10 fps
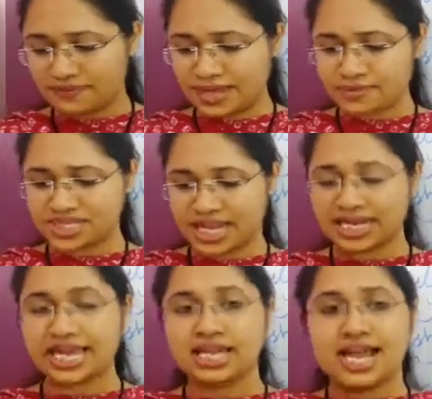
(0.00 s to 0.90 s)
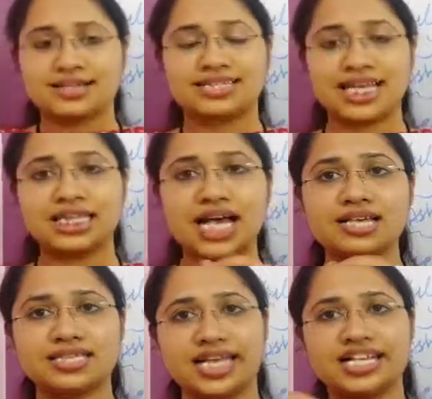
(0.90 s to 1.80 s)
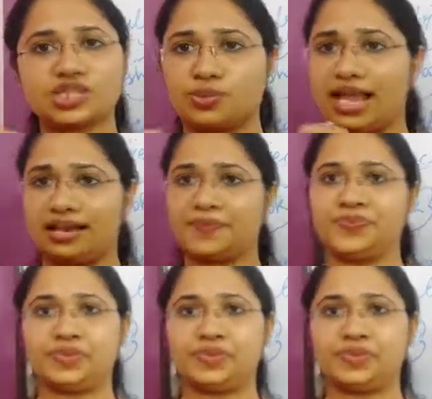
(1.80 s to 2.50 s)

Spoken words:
If I am saying like Sita sings well,